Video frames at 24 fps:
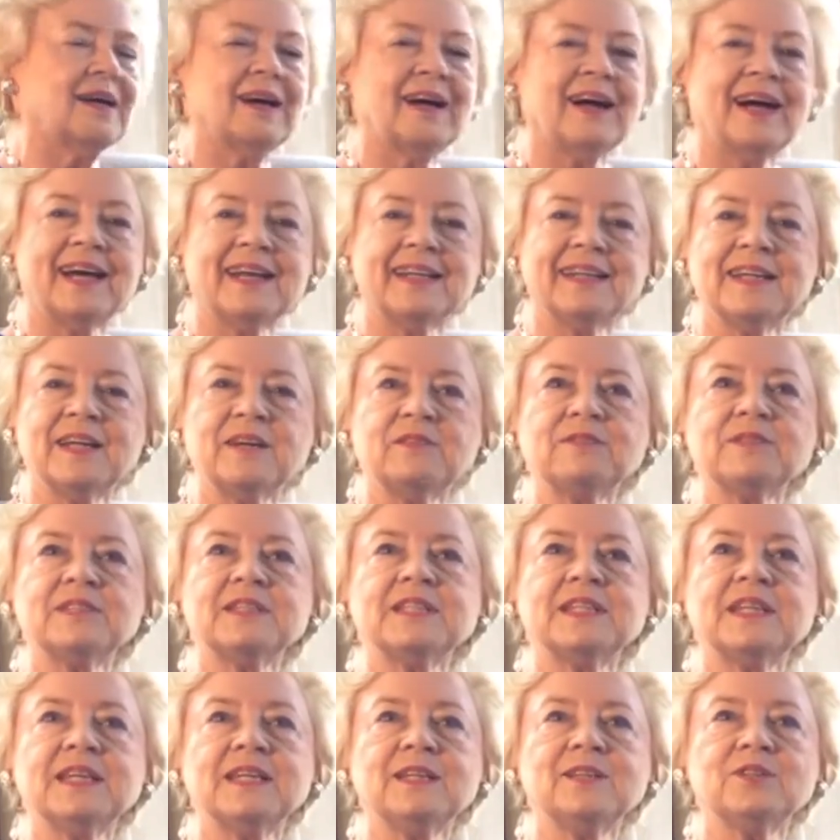I had never
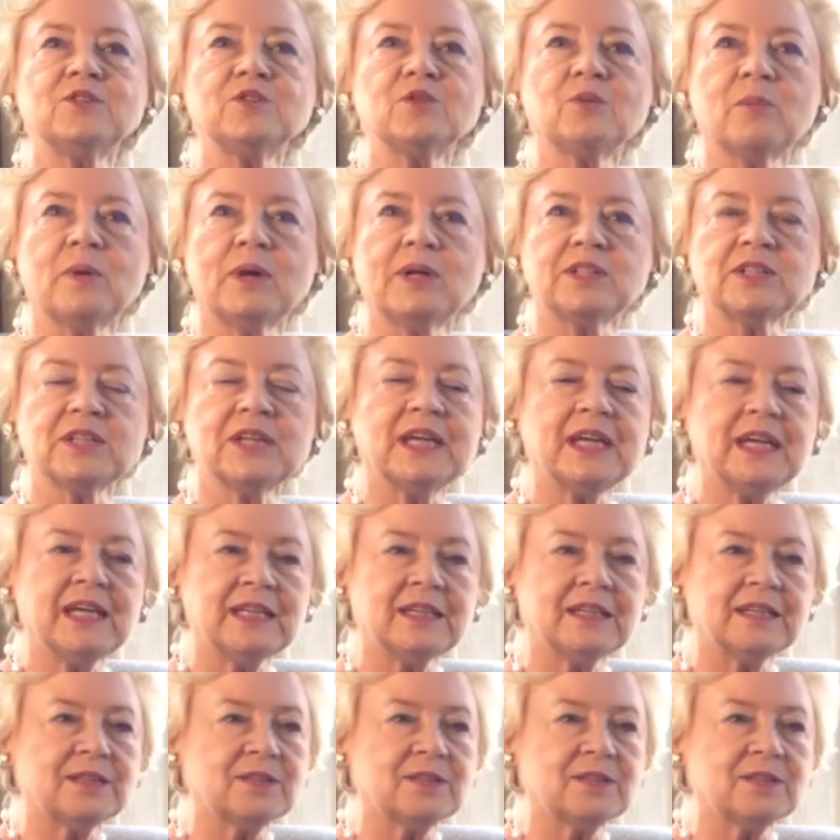seen so much heat